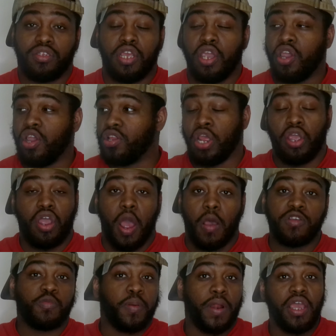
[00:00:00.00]
there there
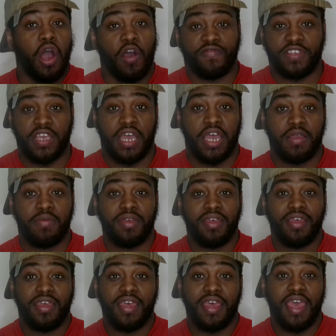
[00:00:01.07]
comes playoff time,
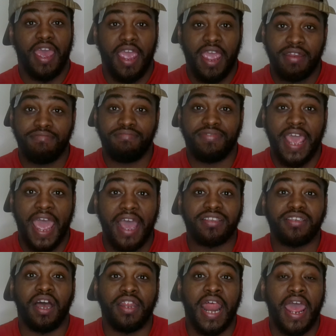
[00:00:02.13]
and
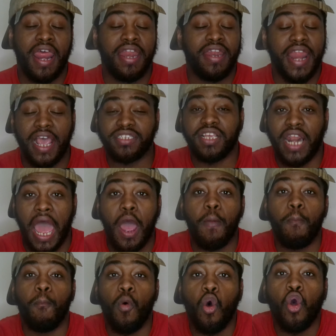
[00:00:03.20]
that's a, and that's a
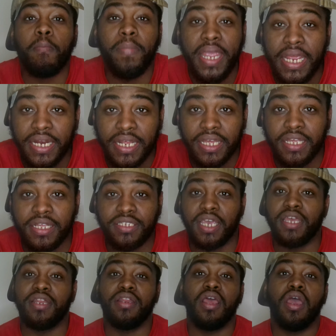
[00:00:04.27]
lot more meetings
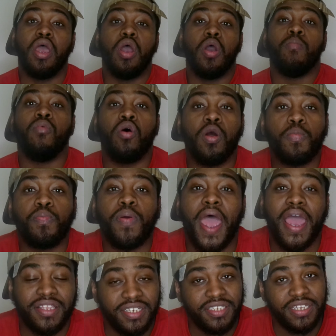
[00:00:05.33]
and more
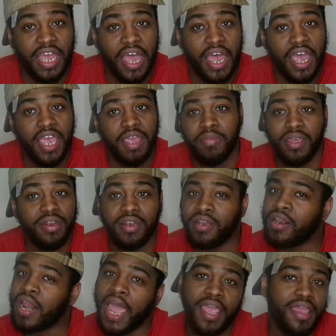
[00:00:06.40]
practice time
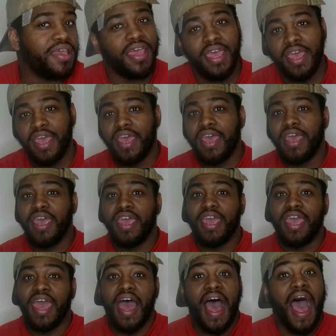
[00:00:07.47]
and like
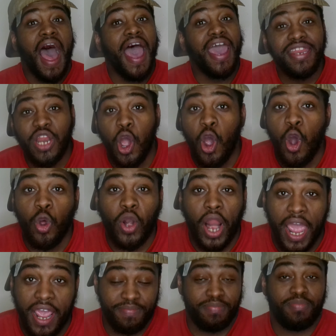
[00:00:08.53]
I know
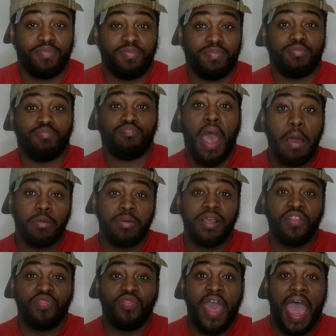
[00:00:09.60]
like
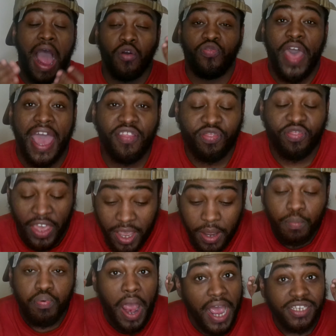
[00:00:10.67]
probably how that
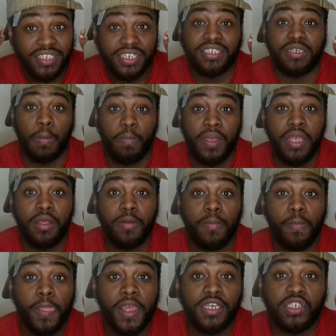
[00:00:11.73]
thinking process could be.
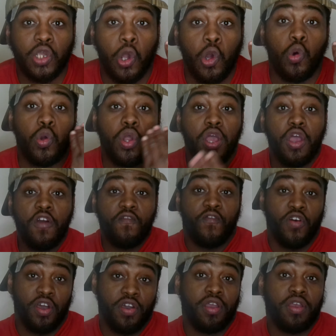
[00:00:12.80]
So
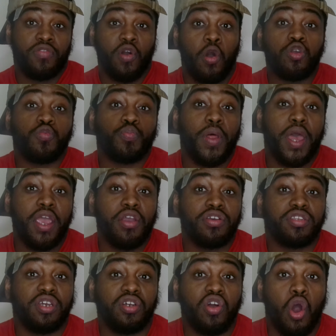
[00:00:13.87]
for those players
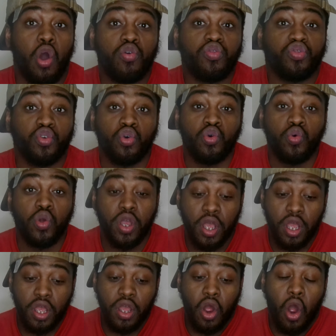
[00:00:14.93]
to go through
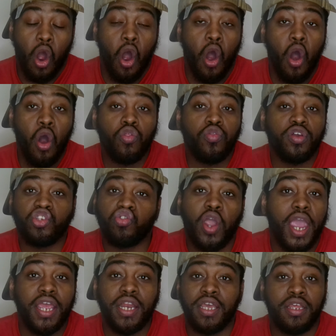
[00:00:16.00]
all the
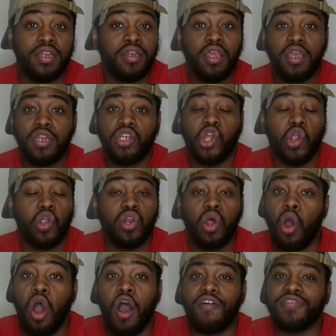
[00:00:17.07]
training during the
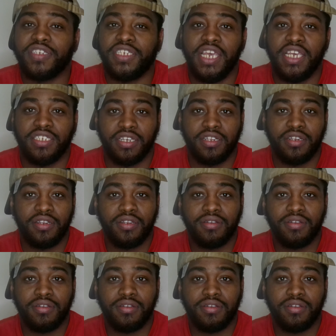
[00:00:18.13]
off season